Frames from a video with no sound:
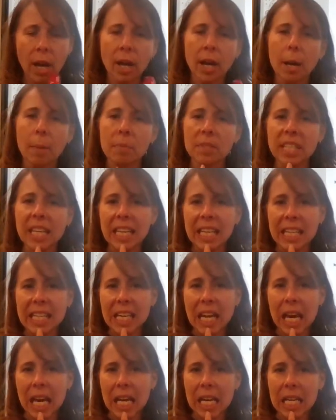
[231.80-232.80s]
I'm saying
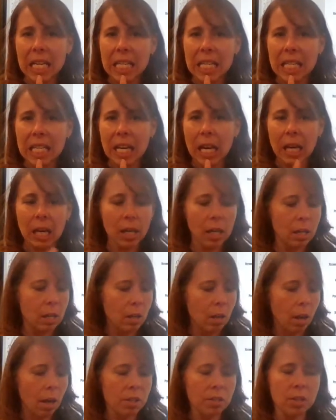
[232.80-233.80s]
ta, ta
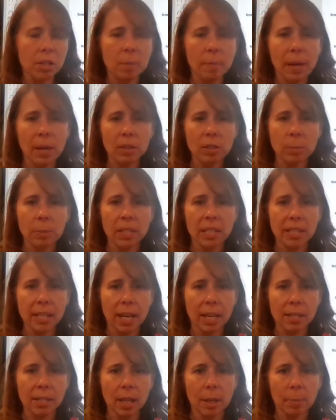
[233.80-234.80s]
onto the mouthpiece
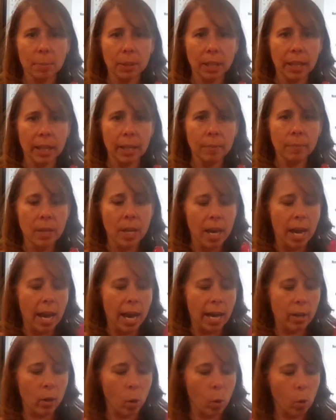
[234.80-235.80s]
as I play,
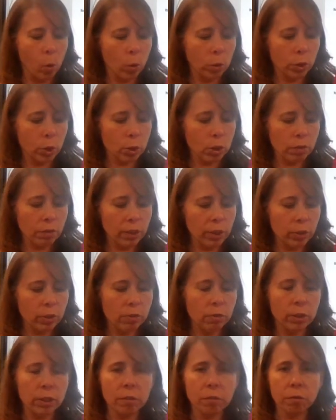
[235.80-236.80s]
and hold those fingers
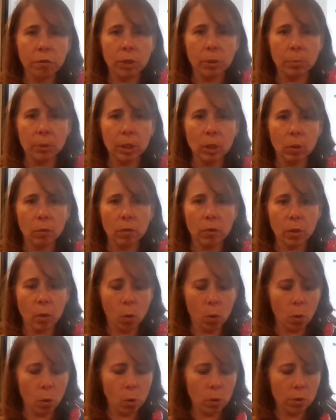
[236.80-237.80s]
very firmly over the
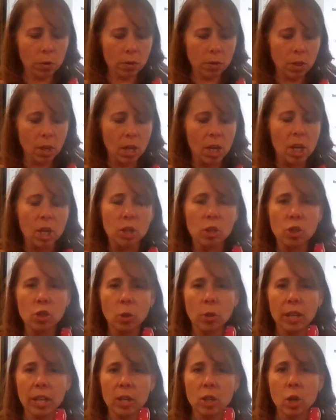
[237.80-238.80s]
holes
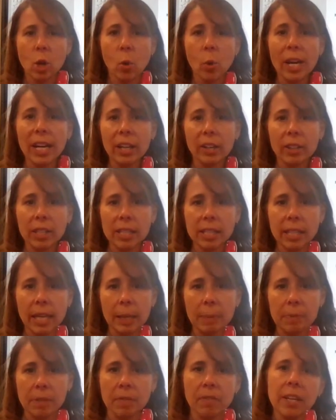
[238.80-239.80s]
so that no air
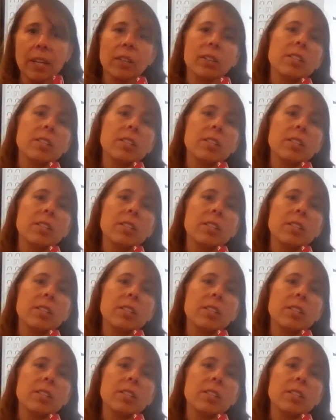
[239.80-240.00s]
escapes. If air